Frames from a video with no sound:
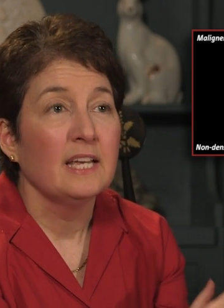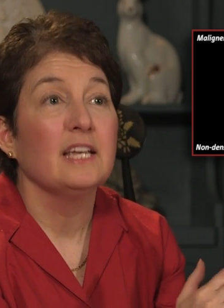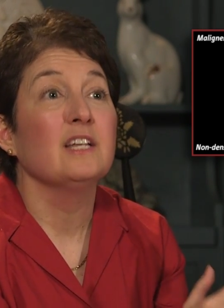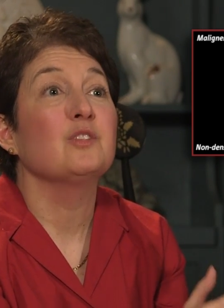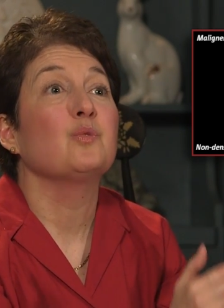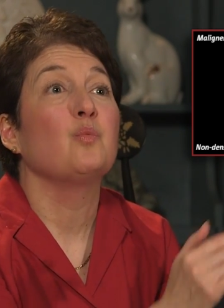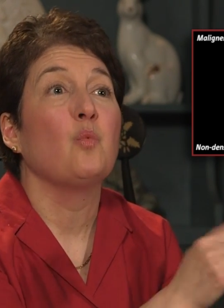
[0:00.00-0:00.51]

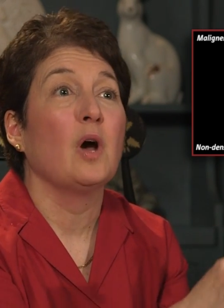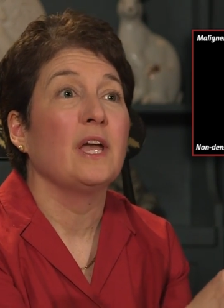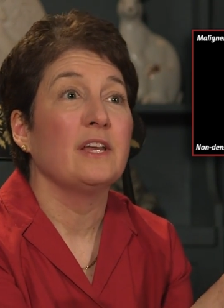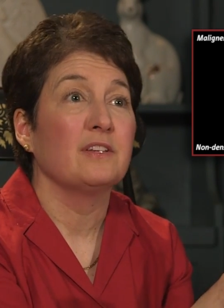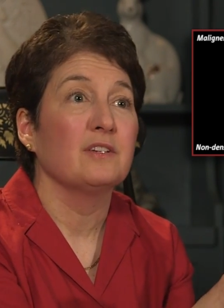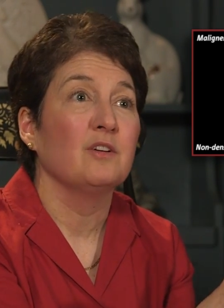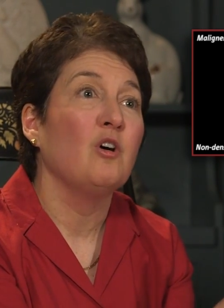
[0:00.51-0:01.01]
it's
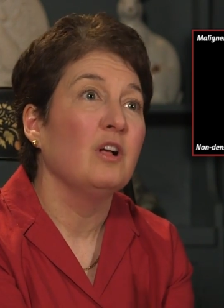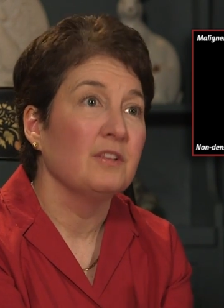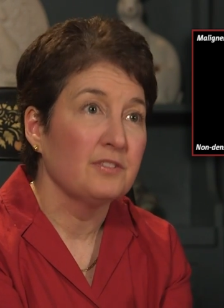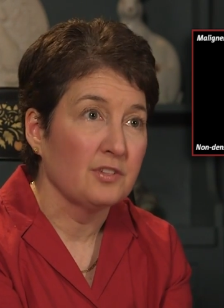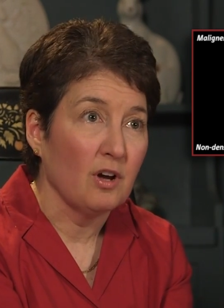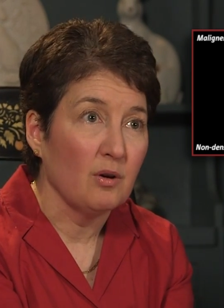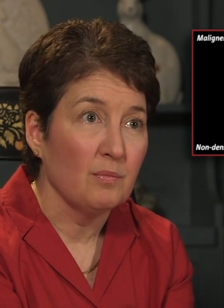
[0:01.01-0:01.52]
white
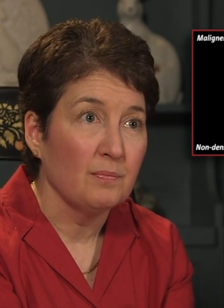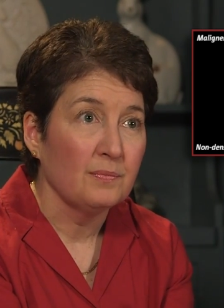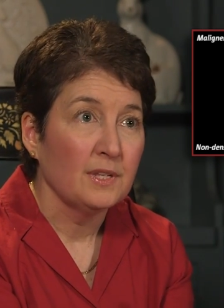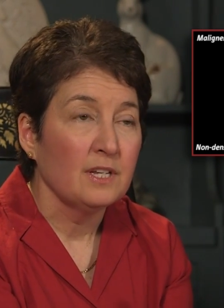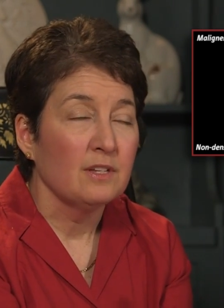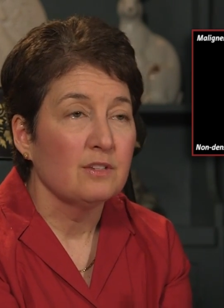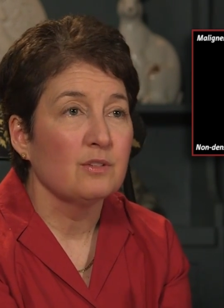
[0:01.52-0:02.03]
also.
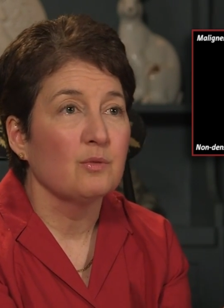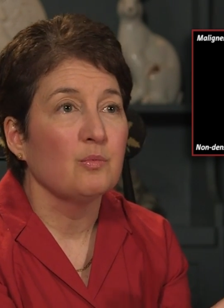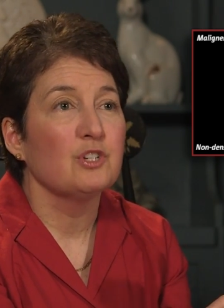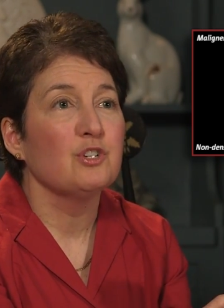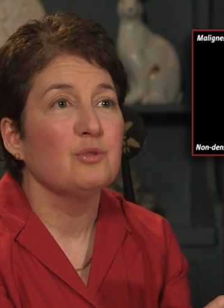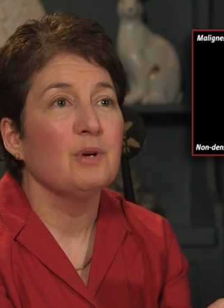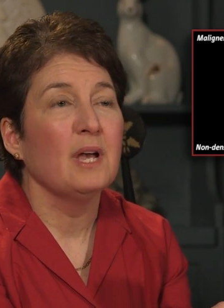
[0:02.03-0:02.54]
So what you